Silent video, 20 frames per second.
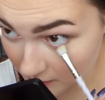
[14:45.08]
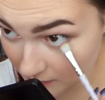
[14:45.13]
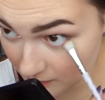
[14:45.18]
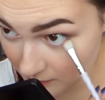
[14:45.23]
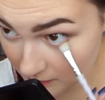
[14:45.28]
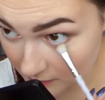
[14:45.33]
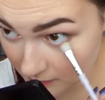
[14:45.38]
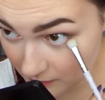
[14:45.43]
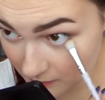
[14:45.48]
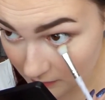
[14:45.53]

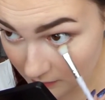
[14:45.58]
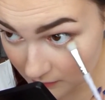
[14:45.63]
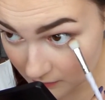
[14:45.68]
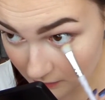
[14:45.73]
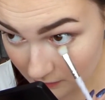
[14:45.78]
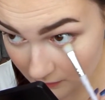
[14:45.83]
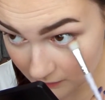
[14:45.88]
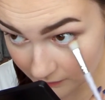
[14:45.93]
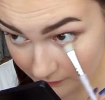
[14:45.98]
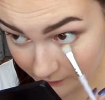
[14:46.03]

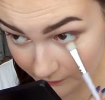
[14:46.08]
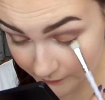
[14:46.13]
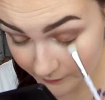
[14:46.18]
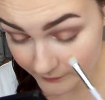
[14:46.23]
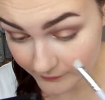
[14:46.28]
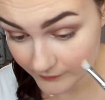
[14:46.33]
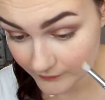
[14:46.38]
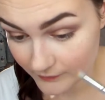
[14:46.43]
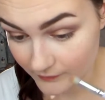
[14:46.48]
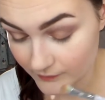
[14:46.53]

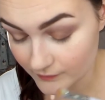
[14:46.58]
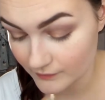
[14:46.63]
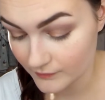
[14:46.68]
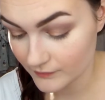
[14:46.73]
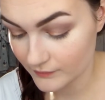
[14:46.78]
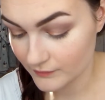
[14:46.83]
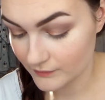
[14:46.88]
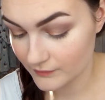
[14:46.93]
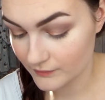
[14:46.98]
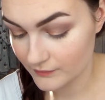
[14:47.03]

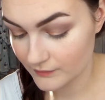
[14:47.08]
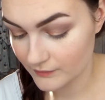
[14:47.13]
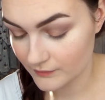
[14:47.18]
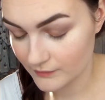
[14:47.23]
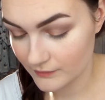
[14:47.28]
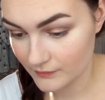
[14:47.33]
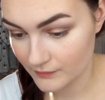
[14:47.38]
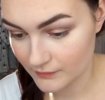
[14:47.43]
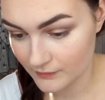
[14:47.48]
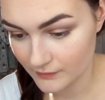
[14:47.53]

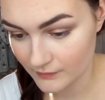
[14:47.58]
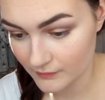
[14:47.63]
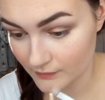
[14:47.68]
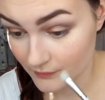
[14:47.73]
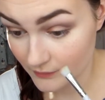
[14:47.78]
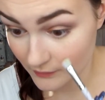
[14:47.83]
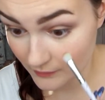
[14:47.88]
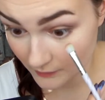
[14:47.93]
(silence)